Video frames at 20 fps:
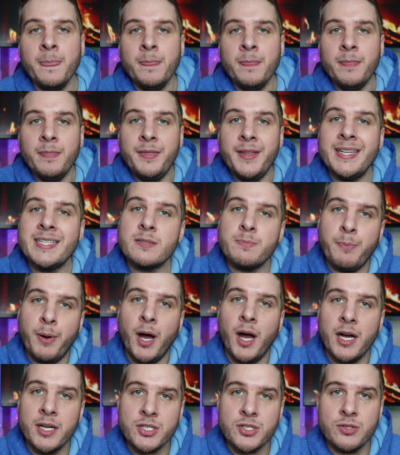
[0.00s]
this
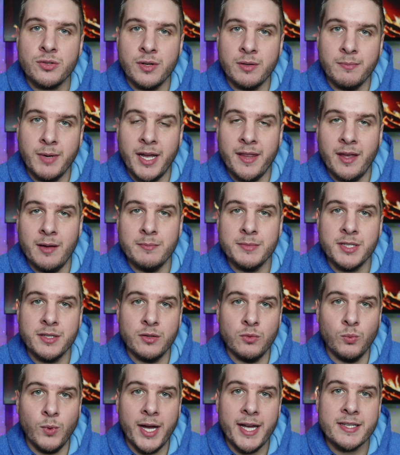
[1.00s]
posturing by them to
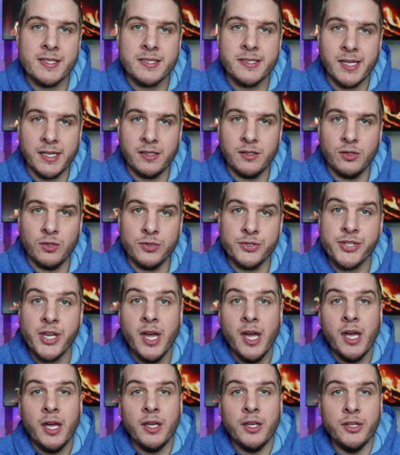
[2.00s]
the West signals
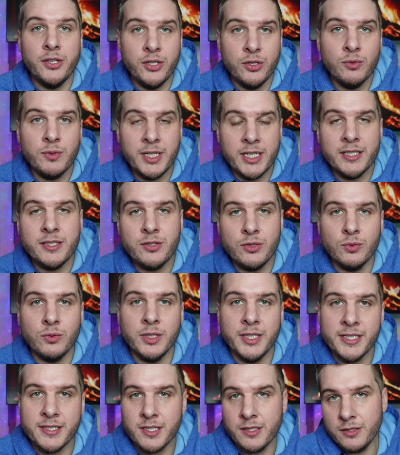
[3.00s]
you need to
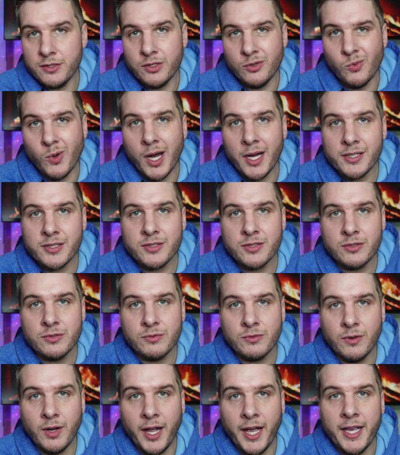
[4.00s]
listen to us,
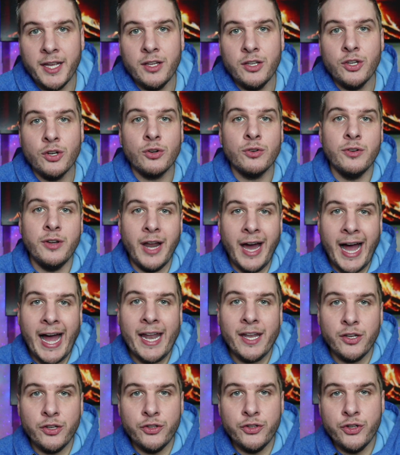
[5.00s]
right? You're
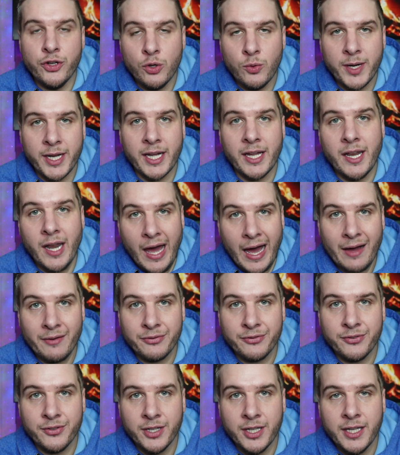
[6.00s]
not doing
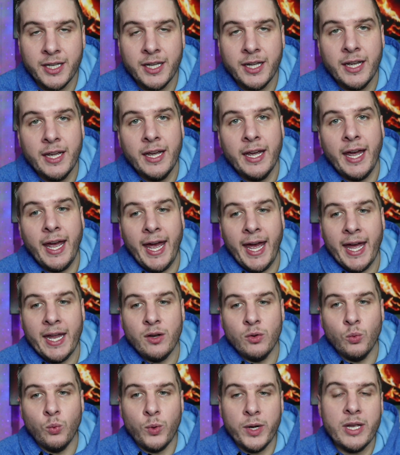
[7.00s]
enough. And
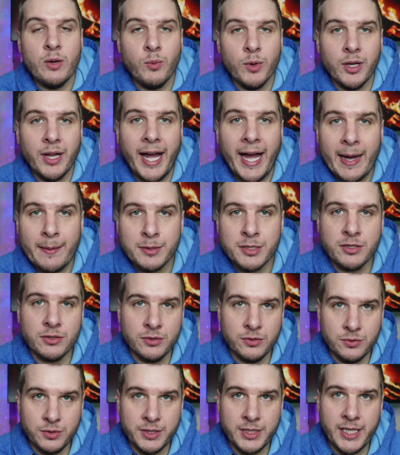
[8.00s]
we will
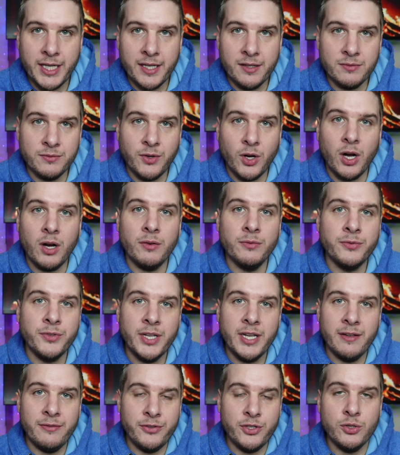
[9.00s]
absolutely get involved
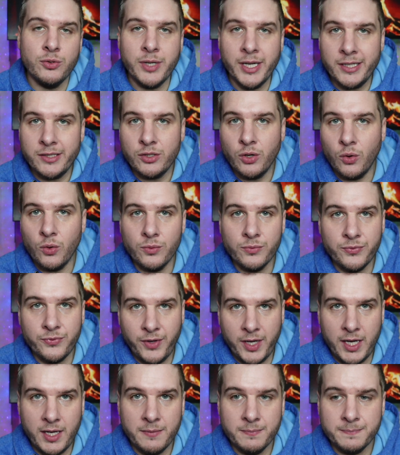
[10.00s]
if you get cold
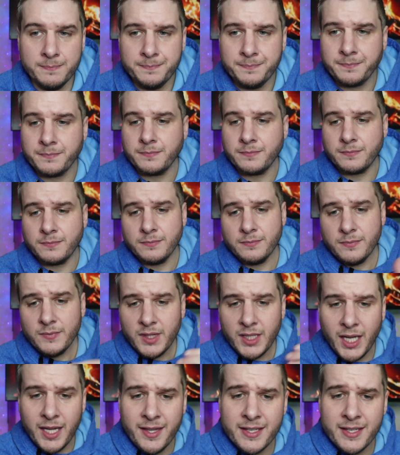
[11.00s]
feet. And